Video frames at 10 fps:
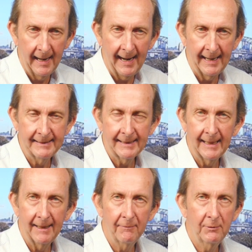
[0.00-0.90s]
And
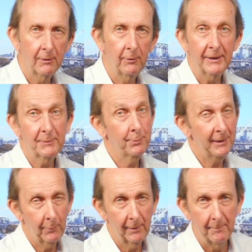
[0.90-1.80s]
Deloitte's
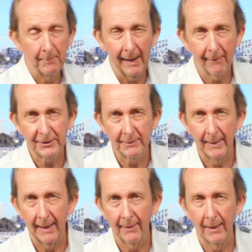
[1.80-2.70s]
pretty well embarrassed
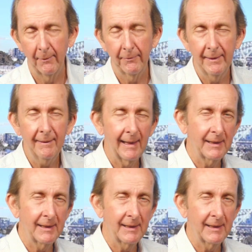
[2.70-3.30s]
about the whole thing.